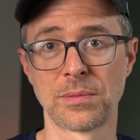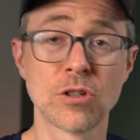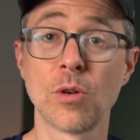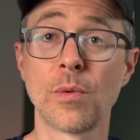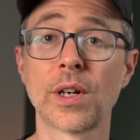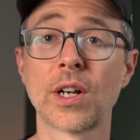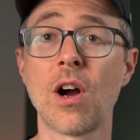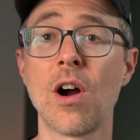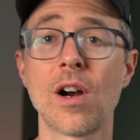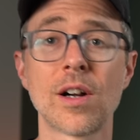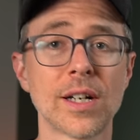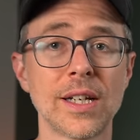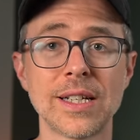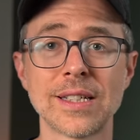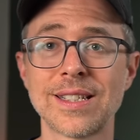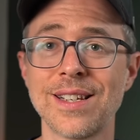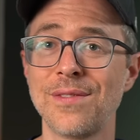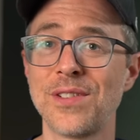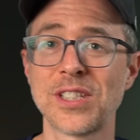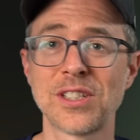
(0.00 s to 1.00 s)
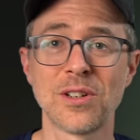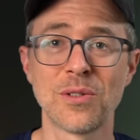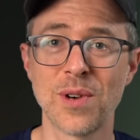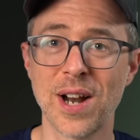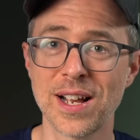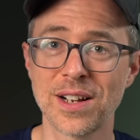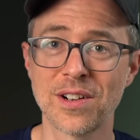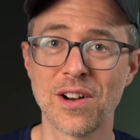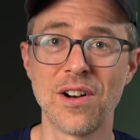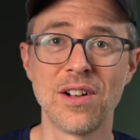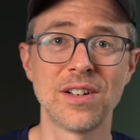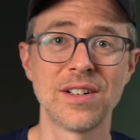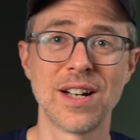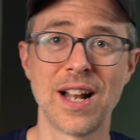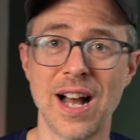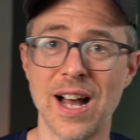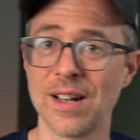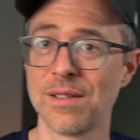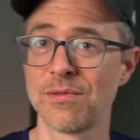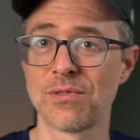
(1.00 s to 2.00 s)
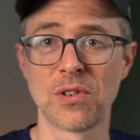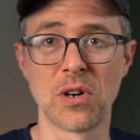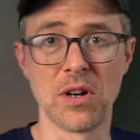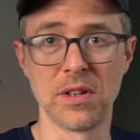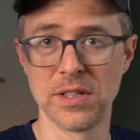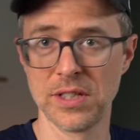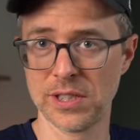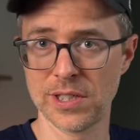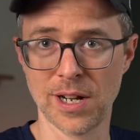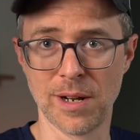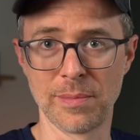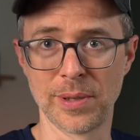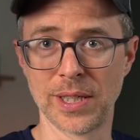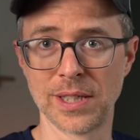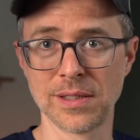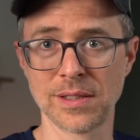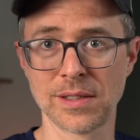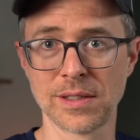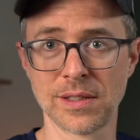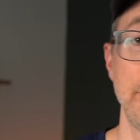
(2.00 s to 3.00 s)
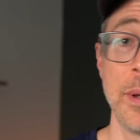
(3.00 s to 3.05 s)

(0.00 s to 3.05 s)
So regardless if it's the right call or not for all these companies,